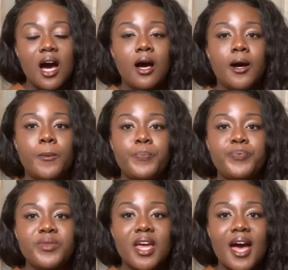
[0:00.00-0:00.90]

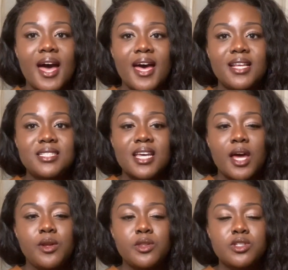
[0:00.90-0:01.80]
And
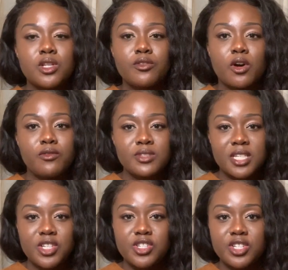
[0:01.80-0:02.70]
I know there's a lot of
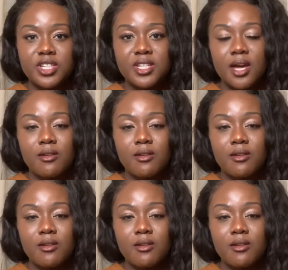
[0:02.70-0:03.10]
conversation